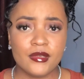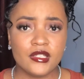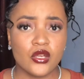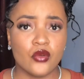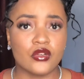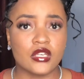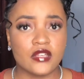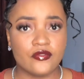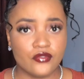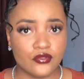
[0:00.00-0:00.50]
they will
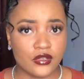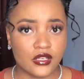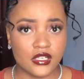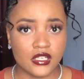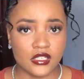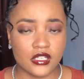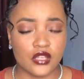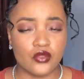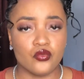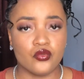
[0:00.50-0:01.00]
give you clay,
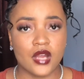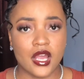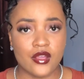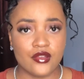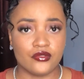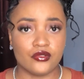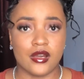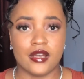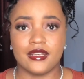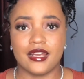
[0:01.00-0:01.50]
then you can
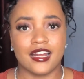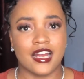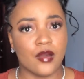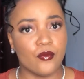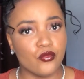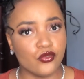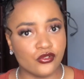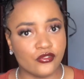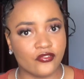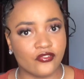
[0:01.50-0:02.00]
use your hand and can
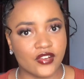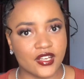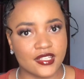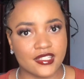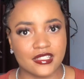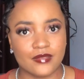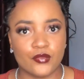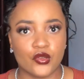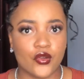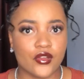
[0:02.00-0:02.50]
mold friends.
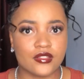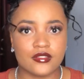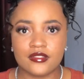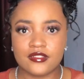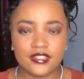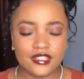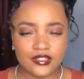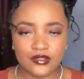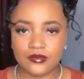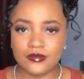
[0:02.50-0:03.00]
Because
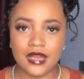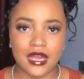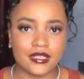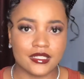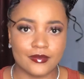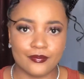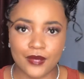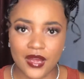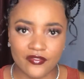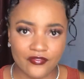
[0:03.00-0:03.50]
since you are the
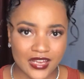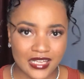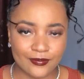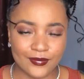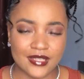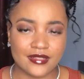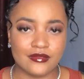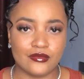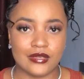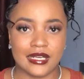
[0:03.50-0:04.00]
perfect
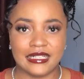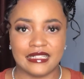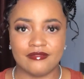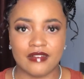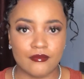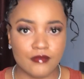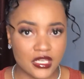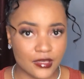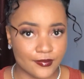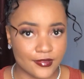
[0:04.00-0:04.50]
person, you can never make